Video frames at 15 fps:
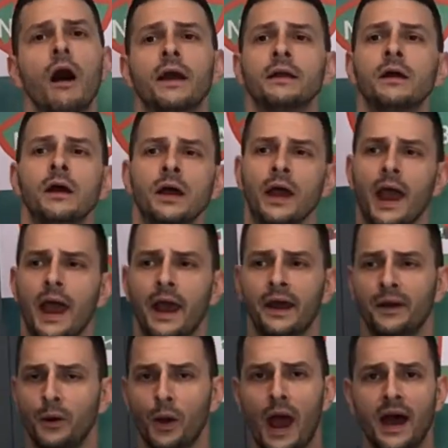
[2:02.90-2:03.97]
line.
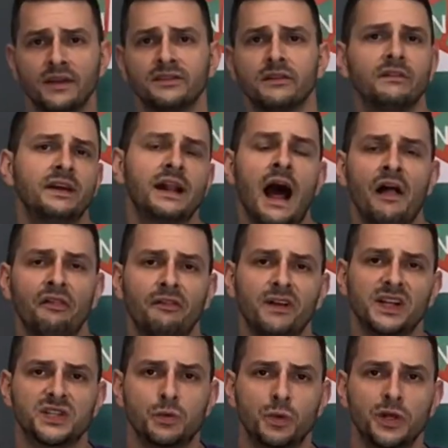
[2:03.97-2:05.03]
And as elite
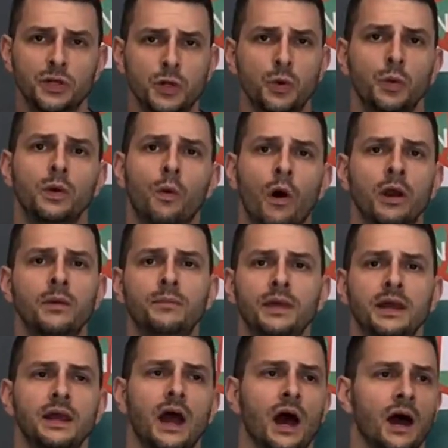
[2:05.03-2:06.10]
athletes, we do. We want to
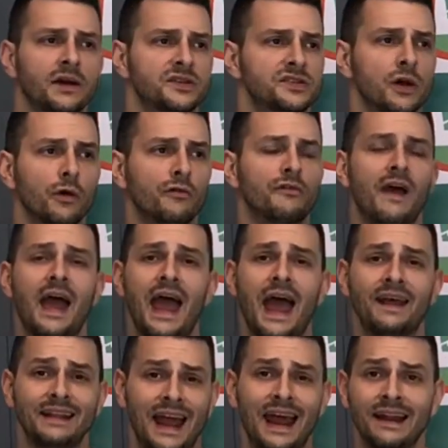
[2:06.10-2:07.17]
be uh,
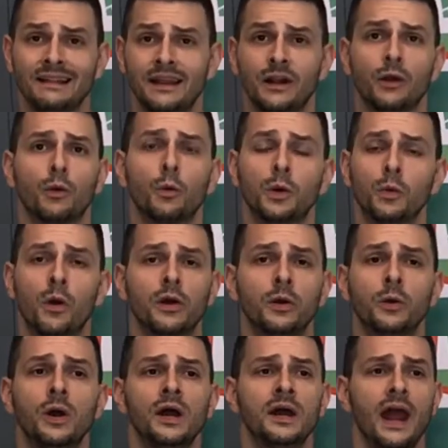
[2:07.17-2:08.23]
self-analytical. We want
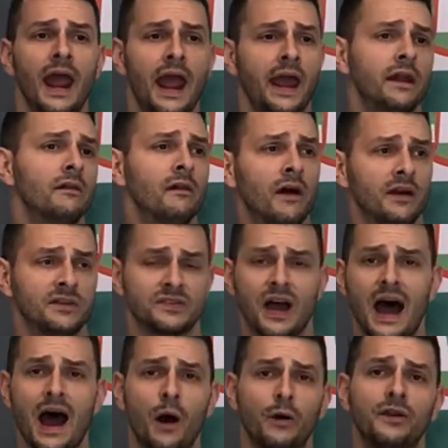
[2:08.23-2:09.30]
to analyze
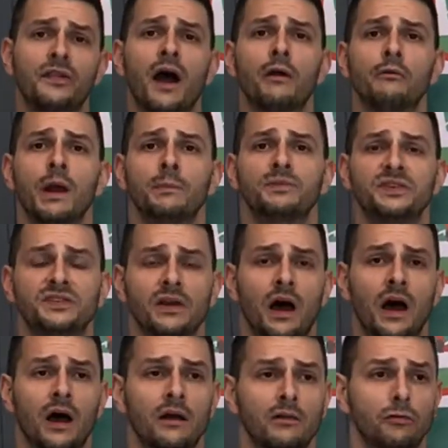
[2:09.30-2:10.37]
how did that reps,
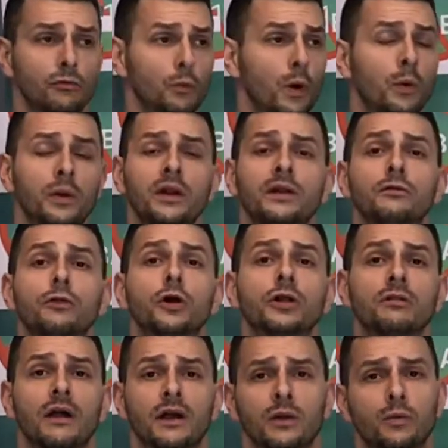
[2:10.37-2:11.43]
uh, what would it
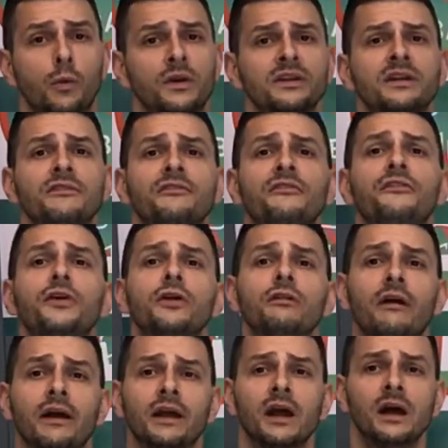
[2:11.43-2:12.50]
look like? What did it feel
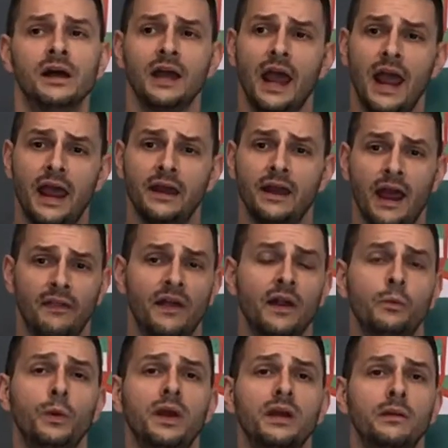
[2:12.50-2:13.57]
like? And, and
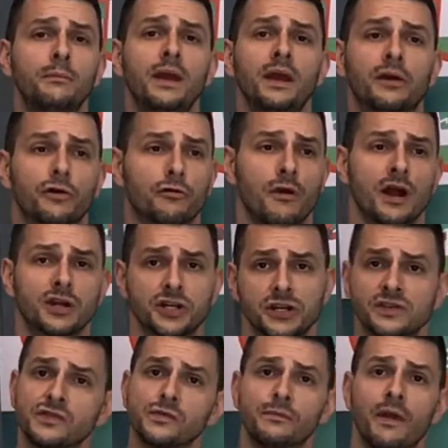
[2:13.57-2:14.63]
then we can make
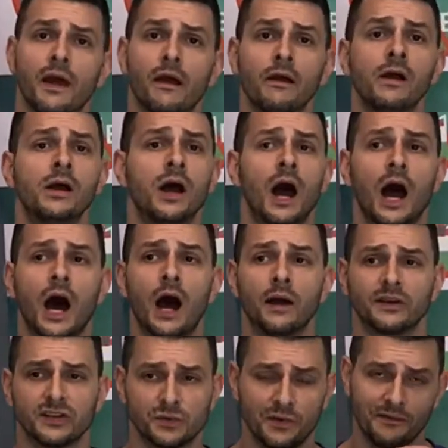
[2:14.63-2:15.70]
corrections from there
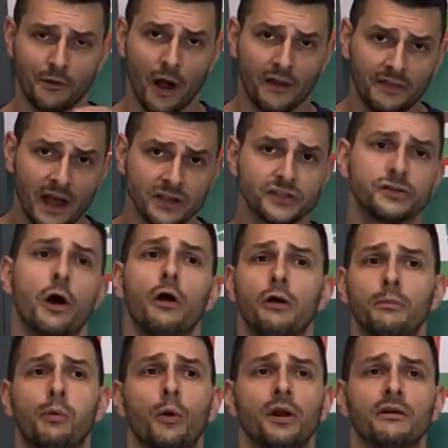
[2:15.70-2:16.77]
because uh, we've got that
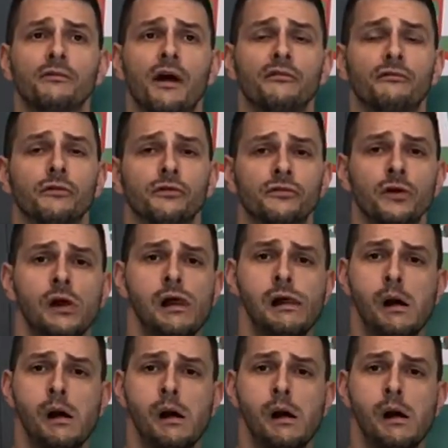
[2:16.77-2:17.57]
solid point of reference.